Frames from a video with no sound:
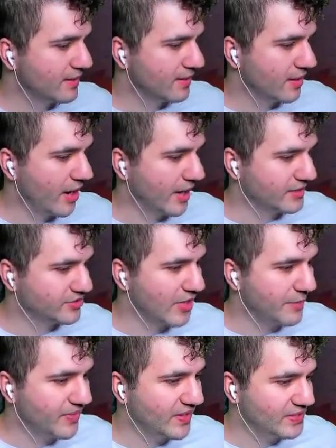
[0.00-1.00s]
Alright,
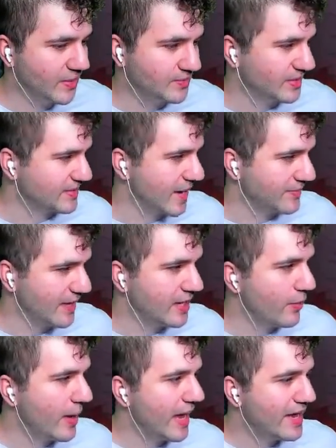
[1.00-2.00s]
drop this, comes untapped
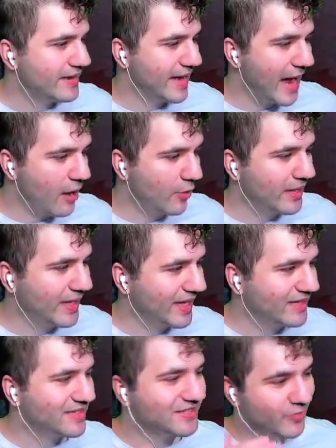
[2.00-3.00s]
anyway, and now we get,
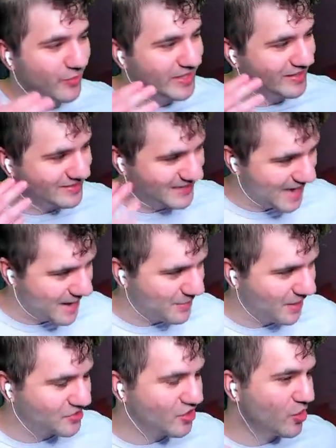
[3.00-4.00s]
because if we deal
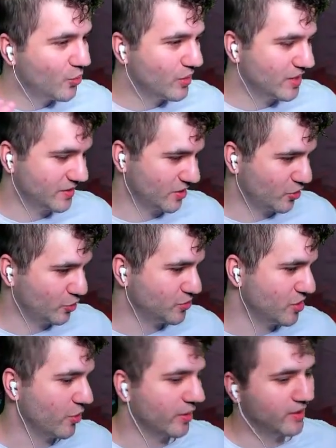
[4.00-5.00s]
damage, we get the clue
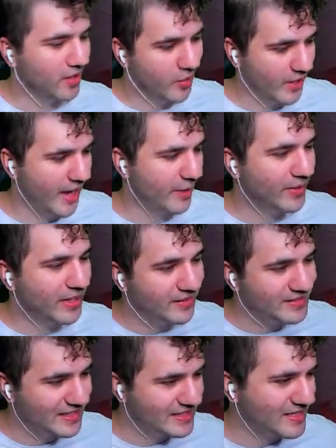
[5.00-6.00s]
token. Okay, and we get a
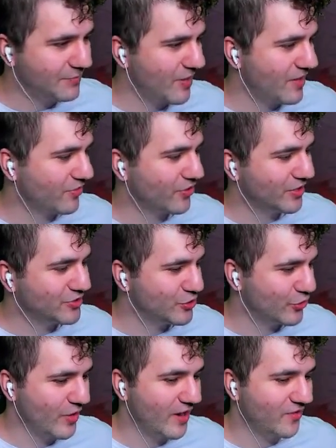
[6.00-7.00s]
Cityscape Leveler into the
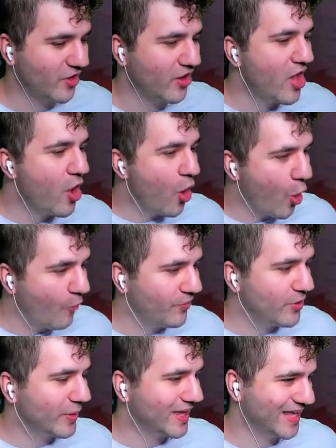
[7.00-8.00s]
graveyard. Hopefully
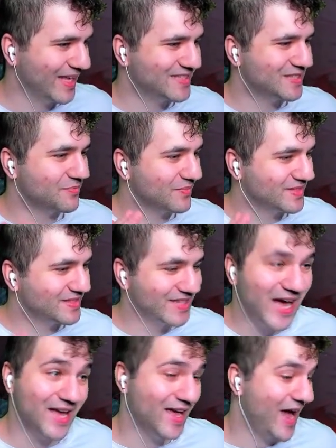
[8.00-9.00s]
we can get some
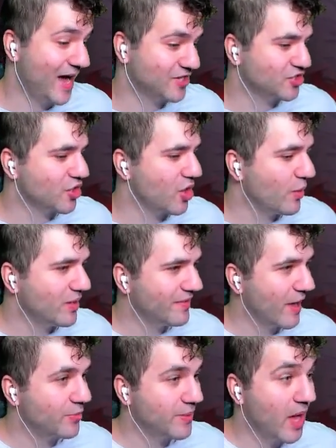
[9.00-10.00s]
Kaya action going.
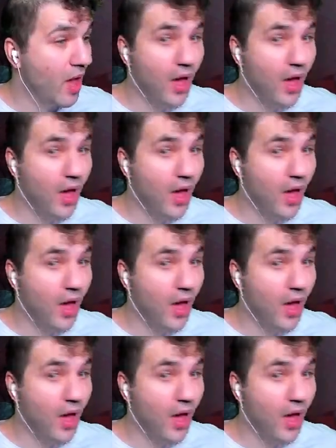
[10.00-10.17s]
That would be...